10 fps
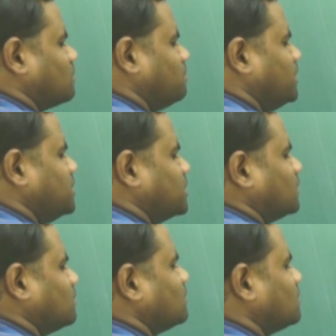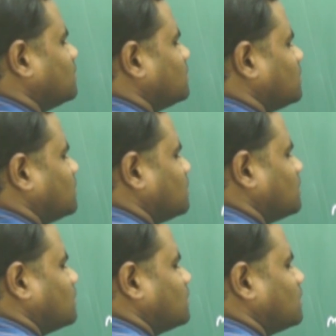median
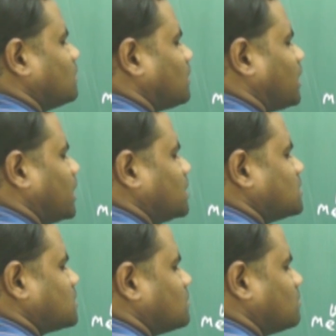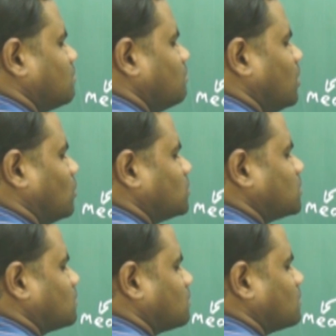and mode.
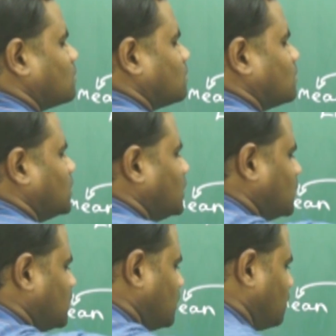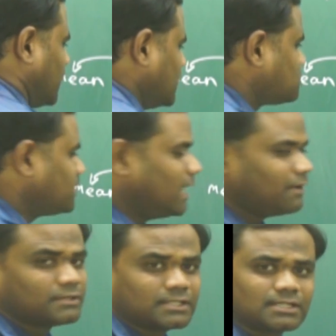Now as we
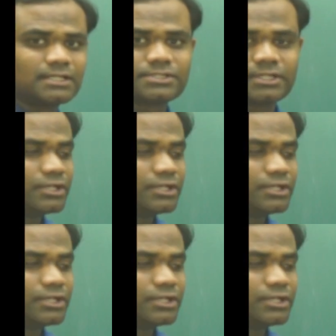have discussed